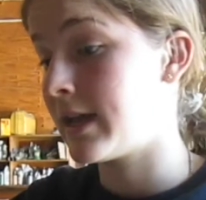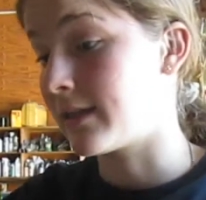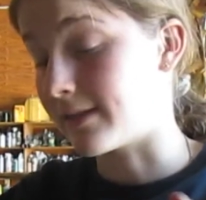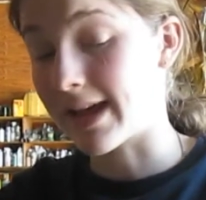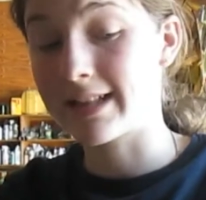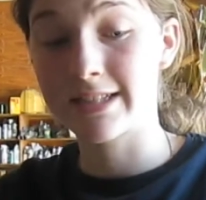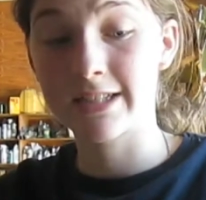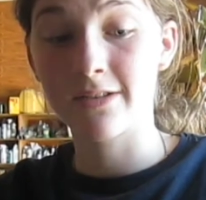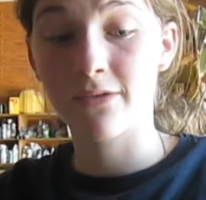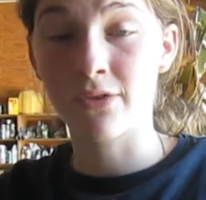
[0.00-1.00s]

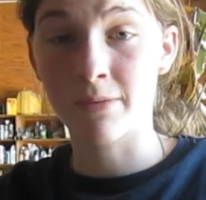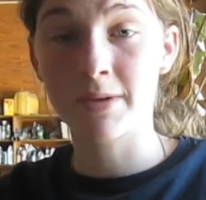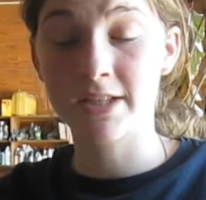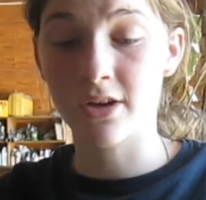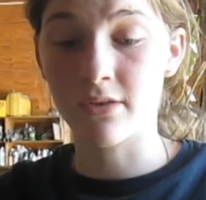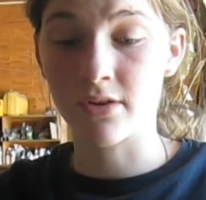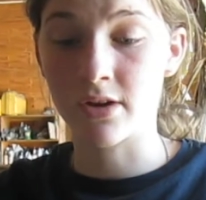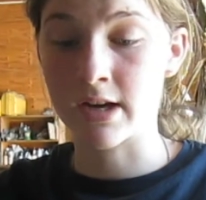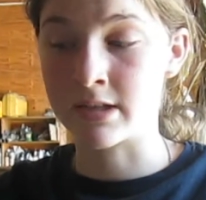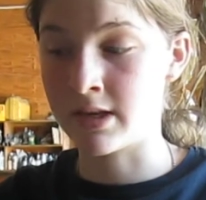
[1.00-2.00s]
Let's flip this over
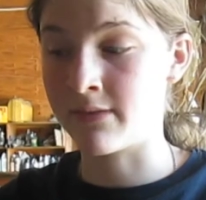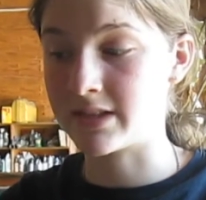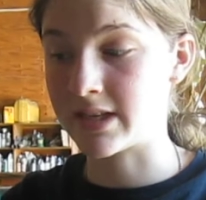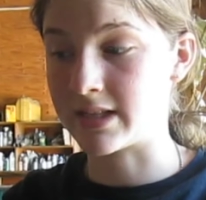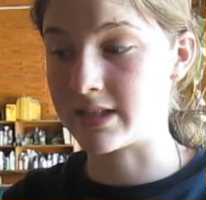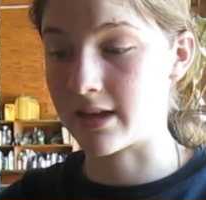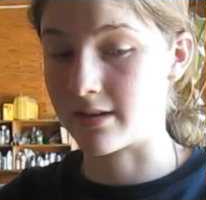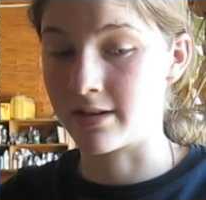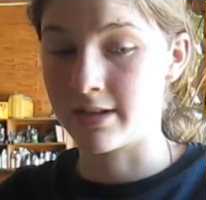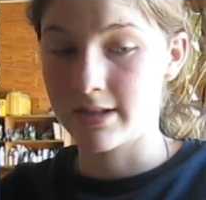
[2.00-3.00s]
and see if it stays together.